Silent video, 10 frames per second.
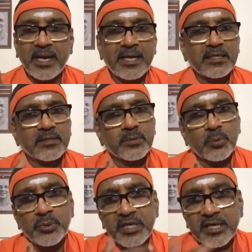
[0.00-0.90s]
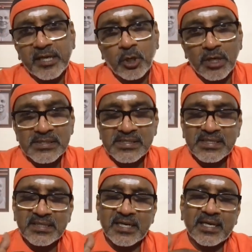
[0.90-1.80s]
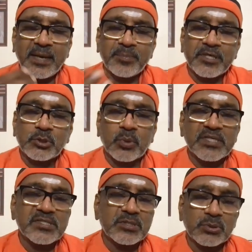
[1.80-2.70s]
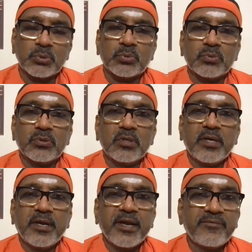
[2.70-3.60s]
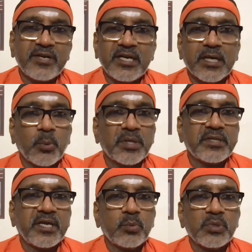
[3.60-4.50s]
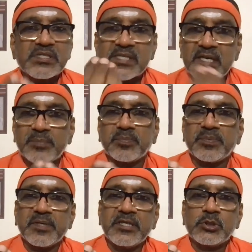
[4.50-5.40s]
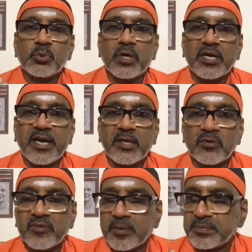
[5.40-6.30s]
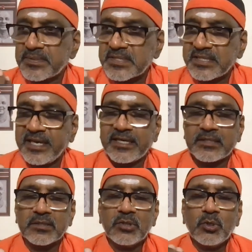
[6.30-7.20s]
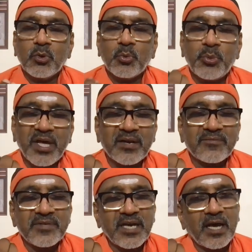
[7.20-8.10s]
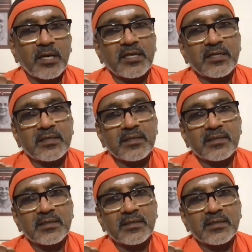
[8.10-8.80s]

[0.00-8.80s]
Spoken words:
And we can all see that happening to us too. Every now and then we slip into a kind of a state where we are